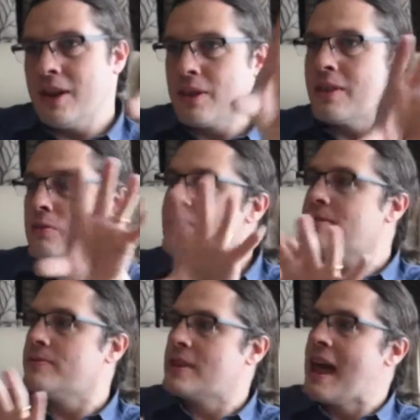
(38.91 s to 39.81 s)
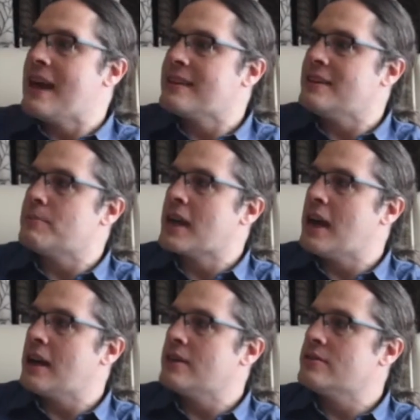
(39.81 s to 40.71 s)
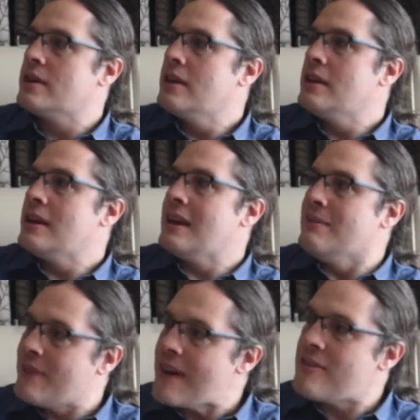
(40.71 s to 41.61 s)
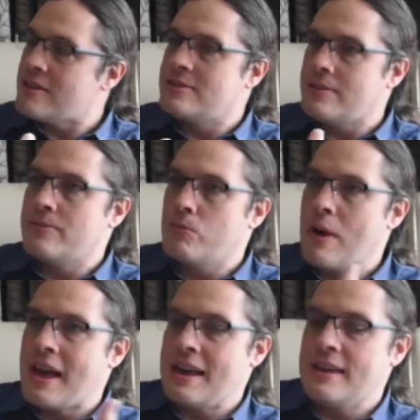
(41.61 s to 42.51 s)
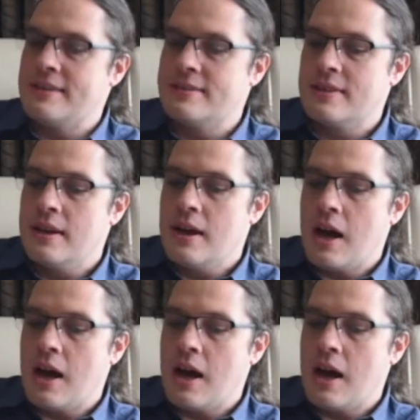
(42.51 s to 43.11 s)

And the reason for that is because, in various different ways,